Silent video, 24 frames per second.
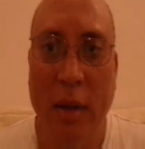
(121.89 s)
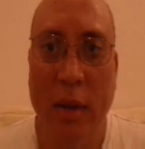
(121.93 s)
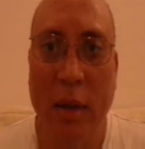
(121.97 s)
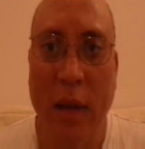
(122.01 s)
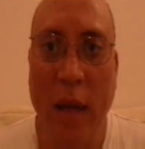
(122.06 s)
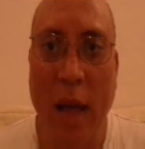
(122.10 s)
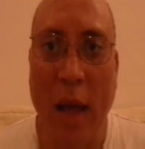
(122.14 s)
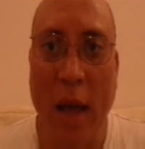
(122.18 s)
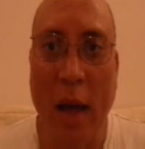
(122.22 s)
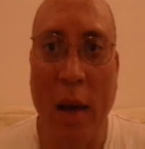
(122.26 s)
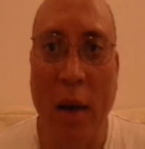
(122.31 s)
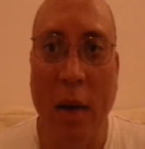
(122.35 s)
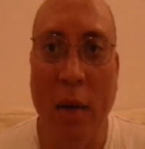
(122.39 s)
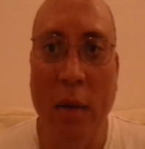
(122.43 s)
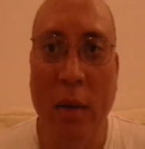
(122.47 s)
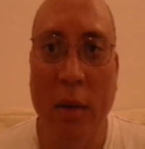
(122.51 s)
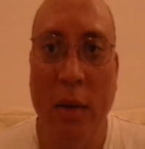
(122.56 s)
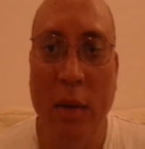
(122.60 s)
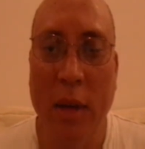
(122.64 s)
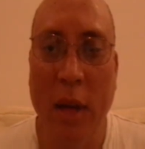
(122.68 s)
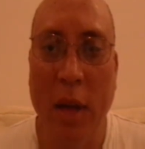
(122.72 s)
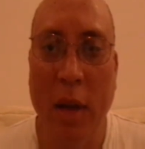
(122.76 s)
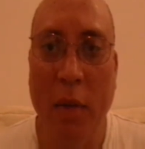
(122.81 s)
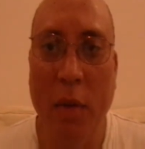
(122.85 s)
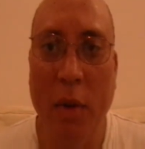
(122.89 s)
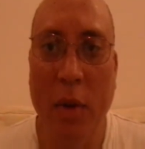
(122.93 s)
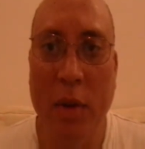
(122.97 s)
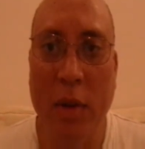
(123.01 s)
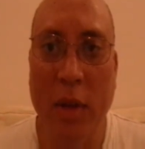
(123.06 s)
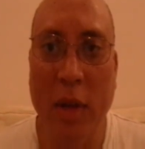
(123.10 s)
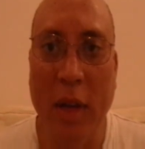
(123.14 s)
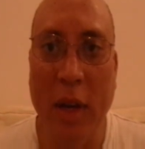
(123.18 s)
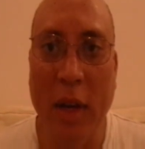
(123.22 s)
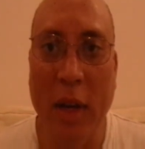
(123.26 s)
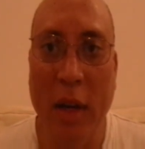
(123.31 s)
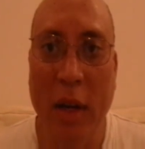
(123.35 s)
Now, there was
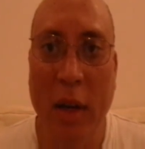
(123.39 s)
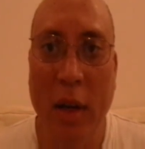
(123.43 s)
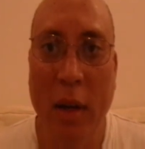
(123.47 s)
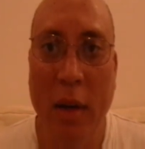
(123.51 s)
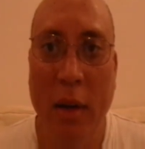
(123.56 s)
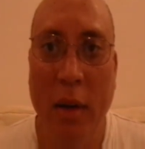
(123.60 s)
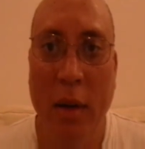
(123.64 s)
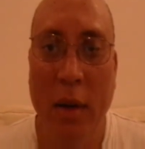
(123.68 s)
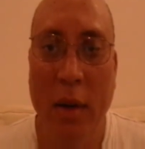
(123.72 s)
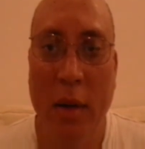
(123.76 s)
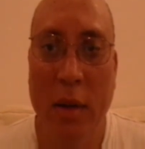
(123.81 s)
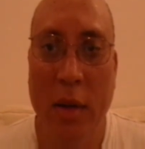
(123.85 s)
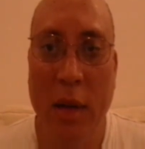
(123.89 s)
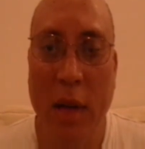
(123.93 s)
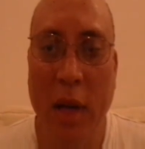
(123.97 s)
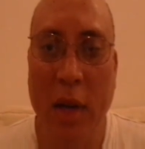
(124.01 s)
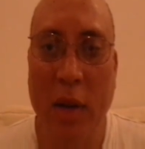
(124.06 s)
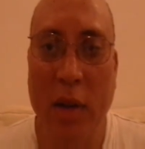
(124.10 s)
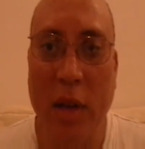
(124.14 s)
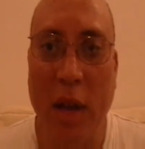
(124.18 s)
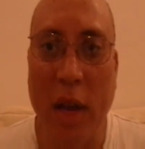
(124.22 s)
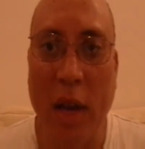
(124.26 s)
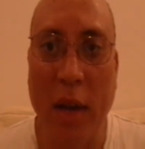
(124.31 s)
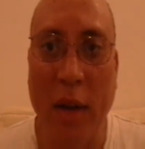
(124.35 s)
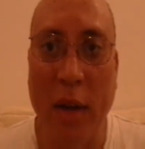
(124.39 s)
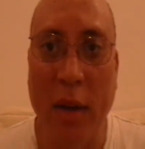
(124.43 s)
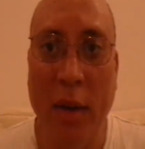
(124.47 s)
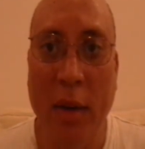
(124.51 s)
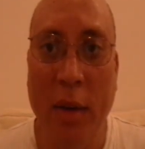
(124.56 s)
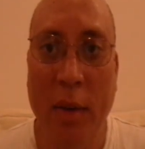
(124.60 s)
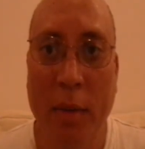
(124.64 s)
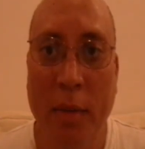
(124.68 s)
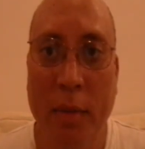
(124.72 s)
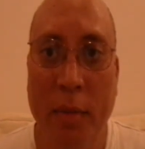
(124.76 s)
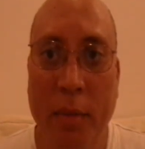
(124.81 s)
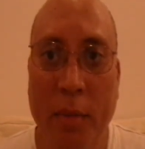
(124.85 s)
a
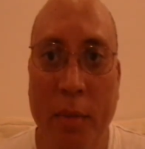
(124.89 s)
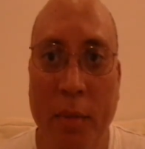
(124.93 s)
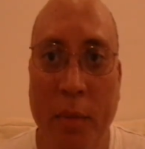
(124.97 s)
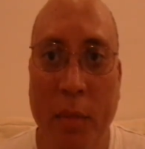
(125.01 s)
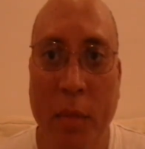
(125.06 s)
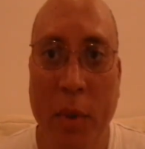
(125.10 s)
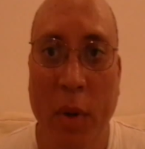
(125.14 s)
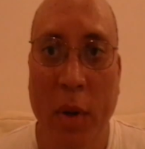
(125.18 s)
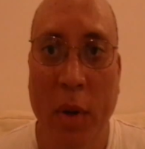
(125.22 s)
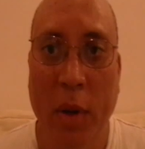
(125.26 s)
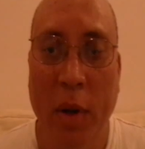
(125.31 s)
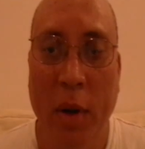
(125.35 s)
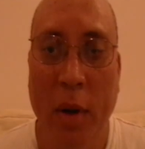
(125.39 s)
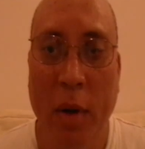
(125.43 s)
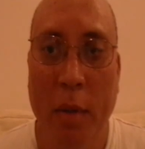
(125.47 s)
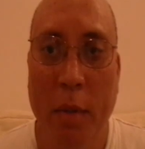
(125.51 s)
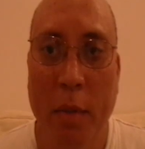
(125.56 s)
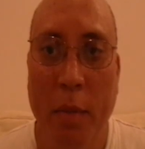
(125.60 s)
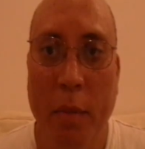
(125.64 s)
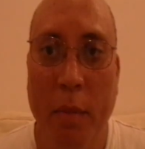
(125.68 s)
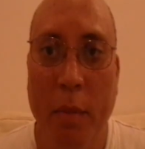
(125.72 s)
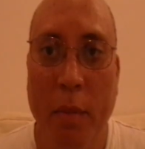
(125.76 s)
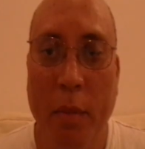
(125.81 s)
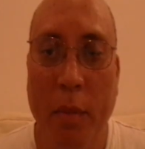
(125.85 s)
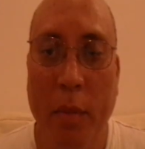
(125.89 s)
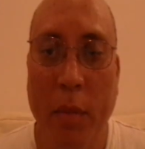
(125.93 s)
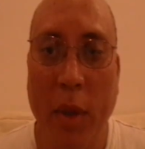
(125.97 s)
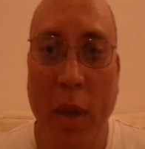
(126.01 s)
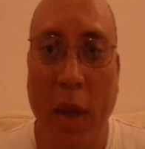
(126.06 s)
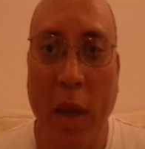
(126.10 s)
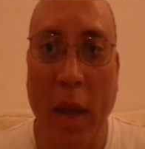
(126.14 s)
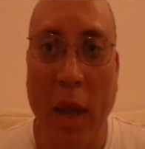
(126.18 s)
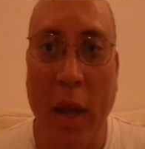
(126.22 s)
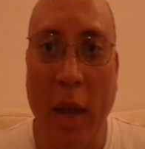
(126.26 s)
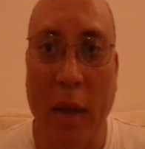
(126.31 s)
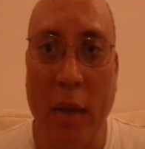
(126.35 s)
dictator,
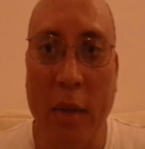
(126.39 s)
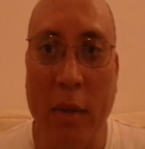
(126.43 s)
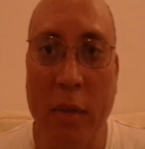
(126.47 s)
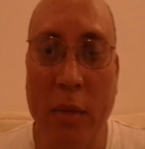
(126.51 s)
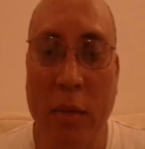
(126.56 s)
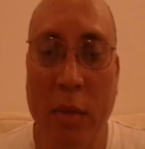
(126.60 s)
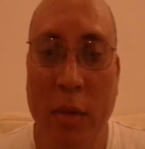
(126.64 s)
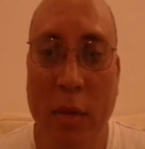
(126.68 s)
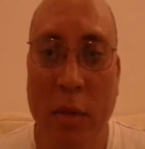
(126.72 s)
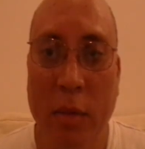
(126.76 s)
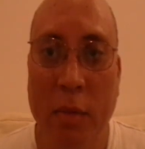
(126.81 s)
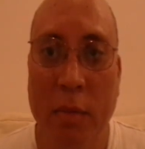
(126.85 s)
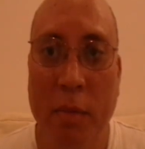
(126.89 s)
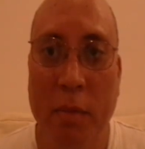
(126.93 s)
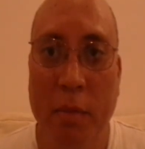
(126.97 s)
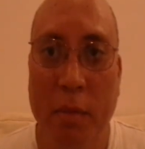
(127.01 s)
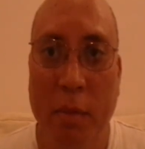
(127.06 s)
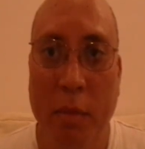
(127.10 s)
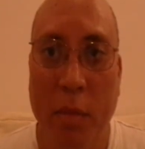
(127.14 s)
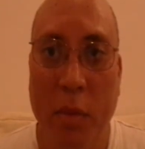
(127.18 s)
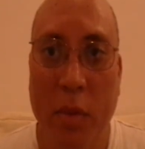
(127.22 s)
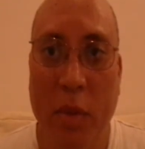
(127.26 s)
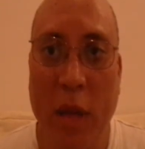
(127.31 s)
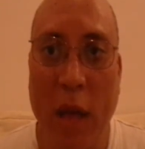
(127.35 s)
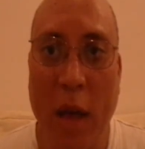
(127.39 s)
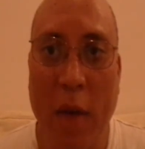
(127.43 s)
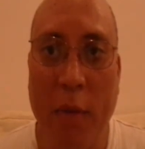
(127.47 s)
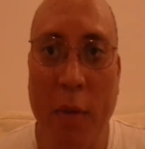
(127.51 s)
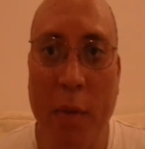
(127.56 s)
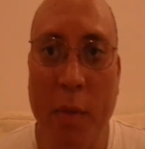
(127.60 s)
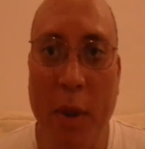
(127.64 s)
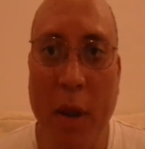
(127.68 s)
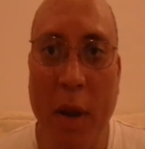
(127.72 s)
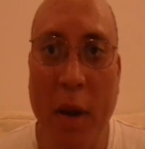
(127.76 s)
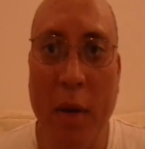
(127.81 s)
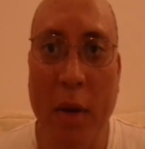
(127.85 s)
and South
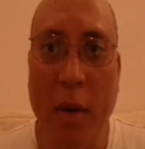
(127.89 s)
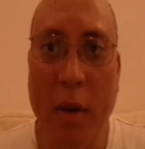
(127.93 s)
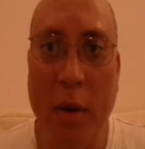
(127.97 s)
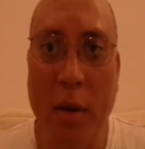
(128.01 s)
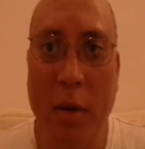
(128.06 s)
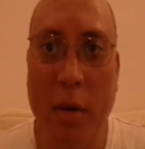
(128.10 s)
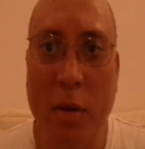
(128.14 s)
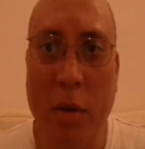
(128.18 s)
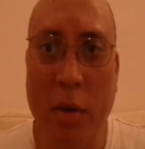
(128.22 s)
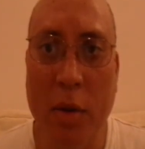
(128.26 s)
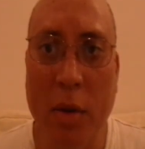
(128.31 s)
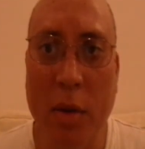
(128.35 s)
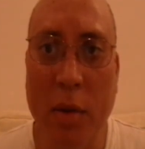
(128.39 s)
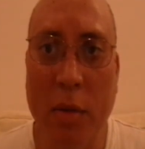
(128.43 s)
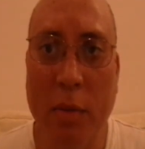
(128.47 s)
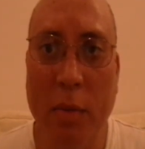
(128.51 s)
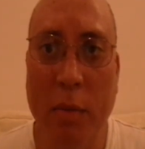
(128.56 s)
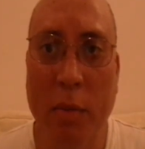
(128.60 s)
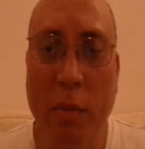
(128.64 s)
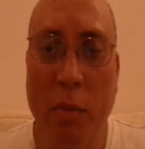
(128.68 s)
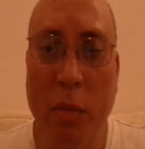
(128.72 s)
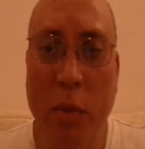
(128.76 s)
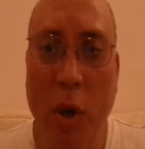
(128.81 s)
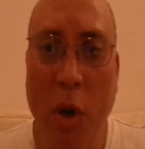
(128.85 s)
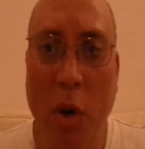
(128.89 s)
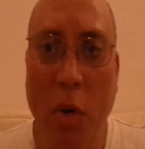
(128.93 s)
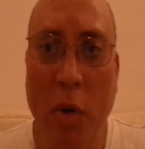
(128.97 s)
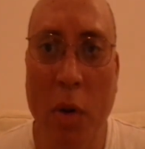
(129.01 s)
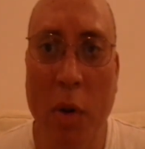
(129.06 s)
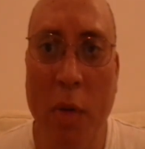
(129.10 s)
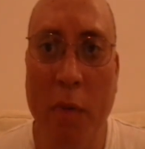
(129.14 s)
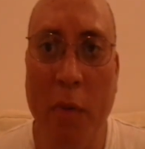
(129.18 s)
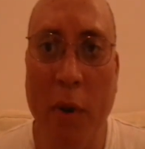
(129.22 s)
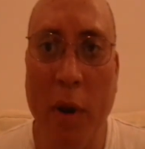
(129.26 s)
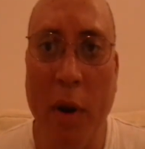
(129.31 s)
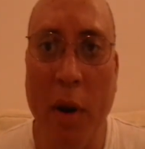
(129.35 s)
America know
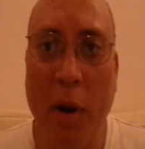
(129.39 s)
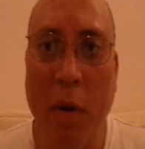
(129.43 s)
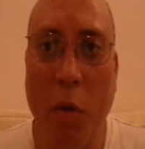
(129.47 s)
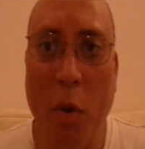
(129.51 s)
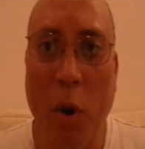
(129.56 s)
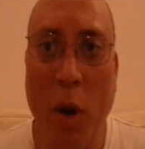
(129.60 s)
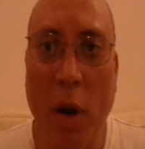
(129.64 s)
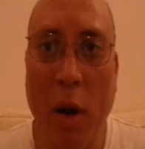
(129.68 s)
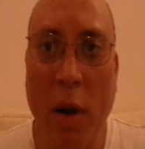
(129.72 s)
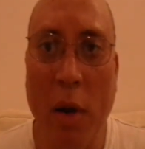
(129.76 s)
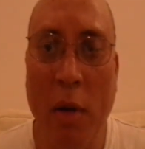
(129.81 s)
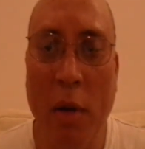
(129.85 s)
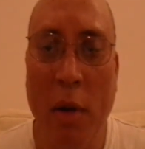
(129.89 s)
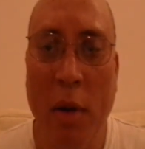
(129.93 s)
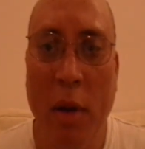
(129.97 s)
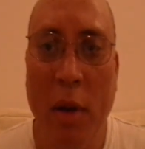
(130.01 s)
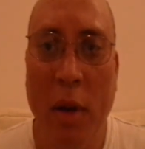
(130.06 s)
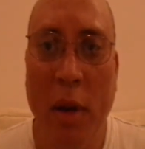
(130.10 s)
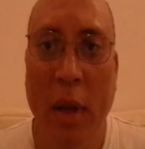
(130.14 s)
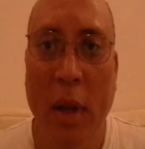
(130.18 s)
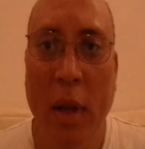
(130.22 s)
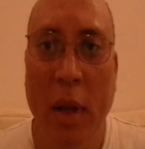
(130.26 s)
him very well.